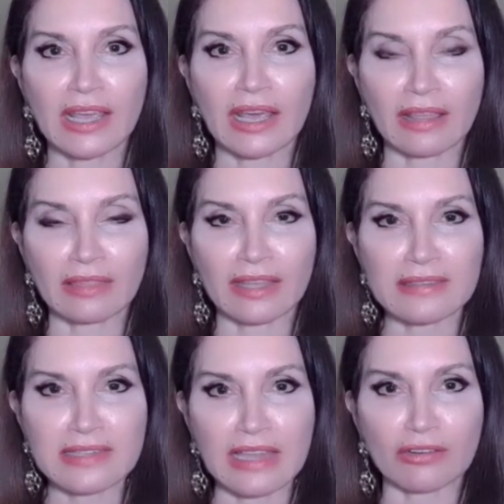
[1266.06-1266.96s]
and then
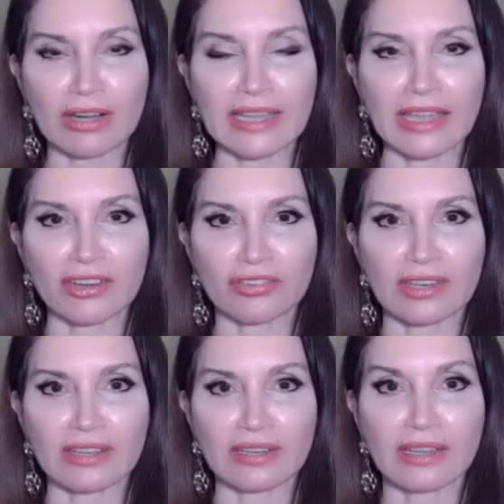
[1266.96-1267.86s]

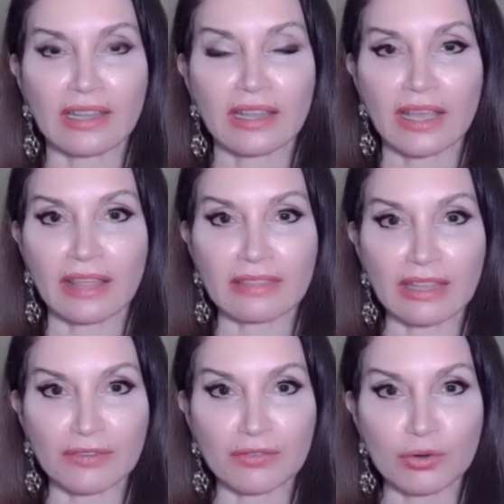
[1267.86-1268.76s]
segregation, and
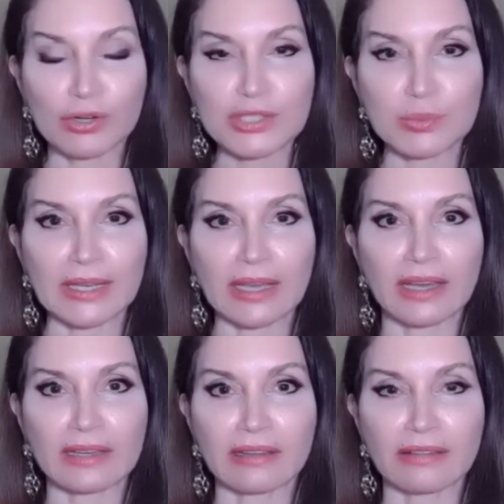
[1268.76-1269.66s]
then of course we
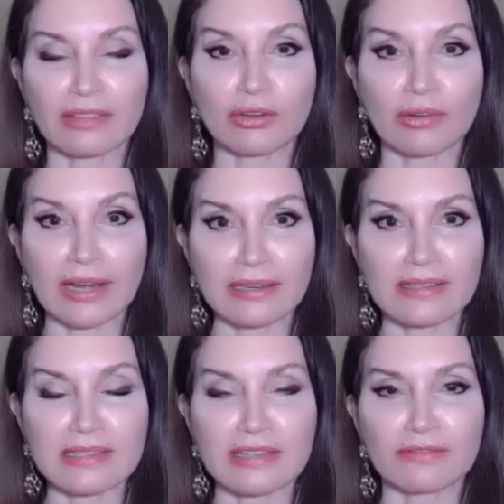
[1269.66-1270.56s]
had the
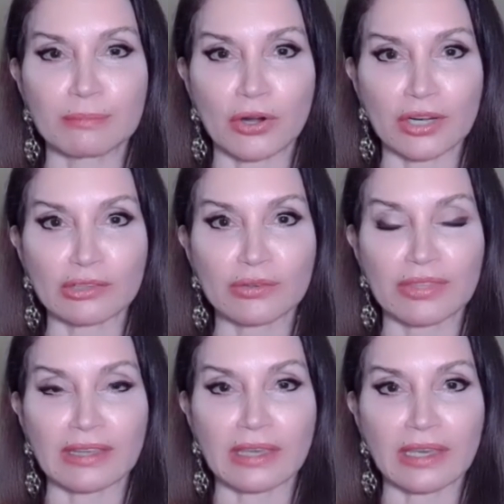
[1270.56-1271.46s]
greatness of Martin
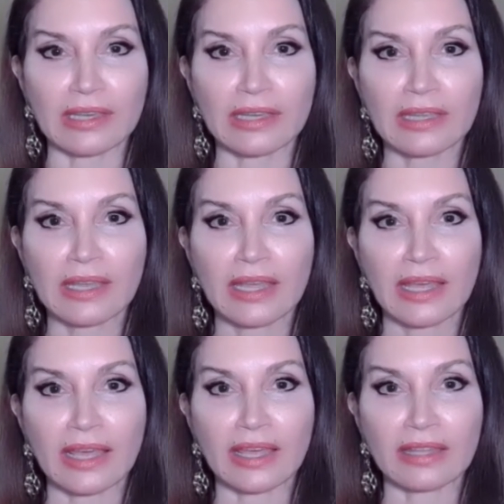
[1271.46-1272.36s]
Luther King
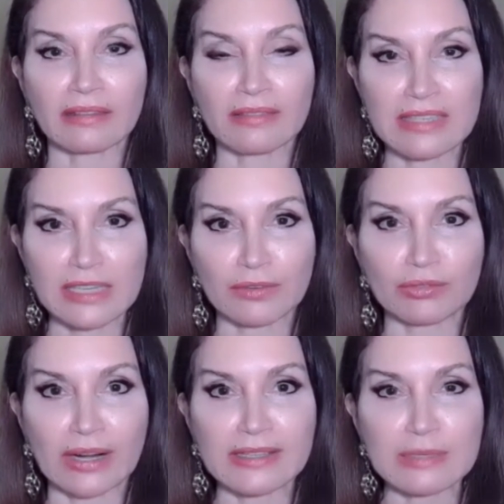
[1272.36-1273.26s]
and the civil
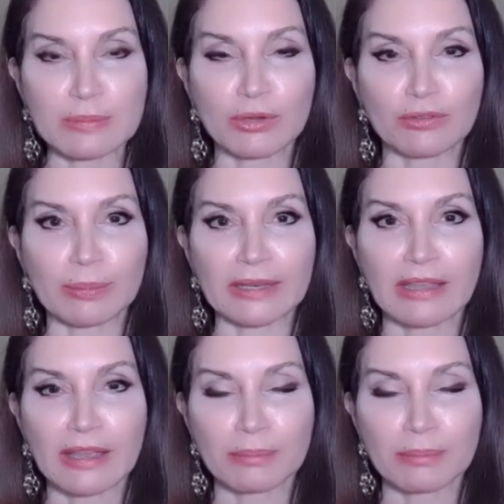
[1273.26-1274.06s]
rights movement,